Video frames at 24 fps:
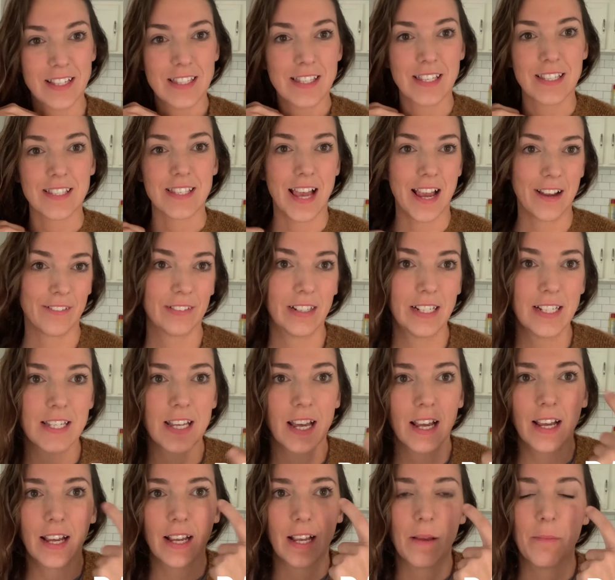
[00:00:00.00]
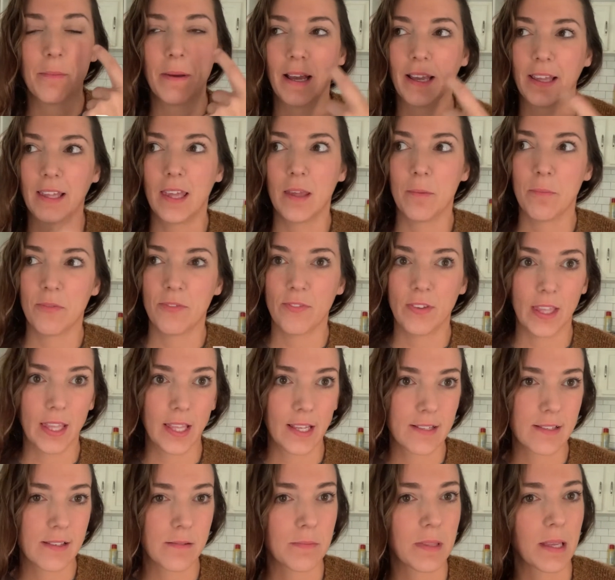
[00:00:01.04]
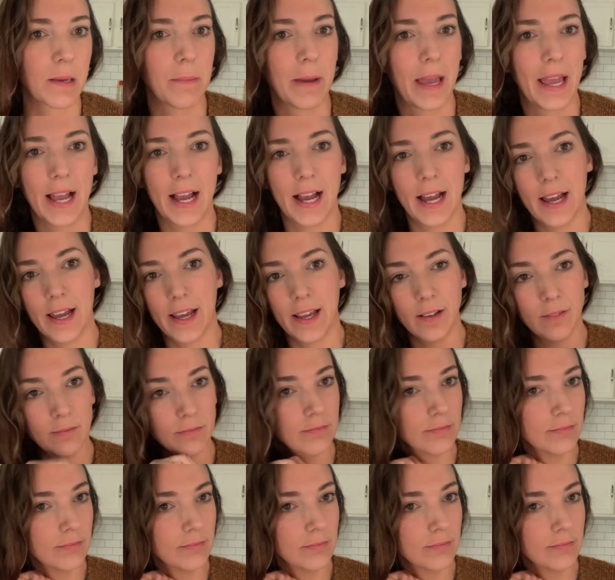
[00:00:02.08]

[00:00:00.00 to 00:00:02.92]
because every time I keep feeling something in my eye